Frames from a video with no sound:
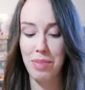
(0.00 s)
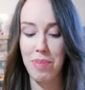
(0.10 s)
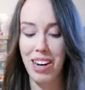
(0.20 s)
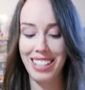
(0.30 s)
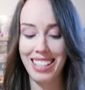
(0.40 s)
a
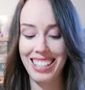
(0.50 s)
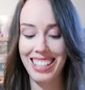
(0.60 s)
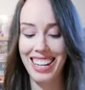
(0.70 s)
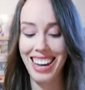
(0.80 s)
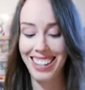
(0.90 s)
Master
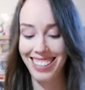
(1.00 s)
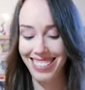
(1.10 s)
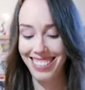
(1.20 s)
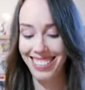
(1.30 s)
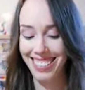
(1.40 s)
set
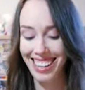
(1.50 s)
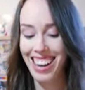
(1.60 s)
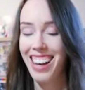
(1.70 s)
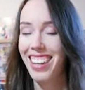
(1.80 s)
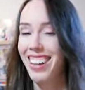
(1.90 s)

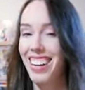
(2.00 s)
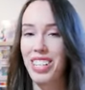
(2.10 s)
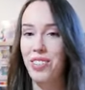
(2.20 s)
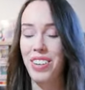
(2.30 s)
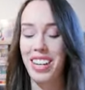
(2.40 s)
that I
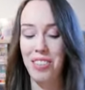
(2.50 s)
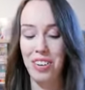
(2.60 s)
just forget what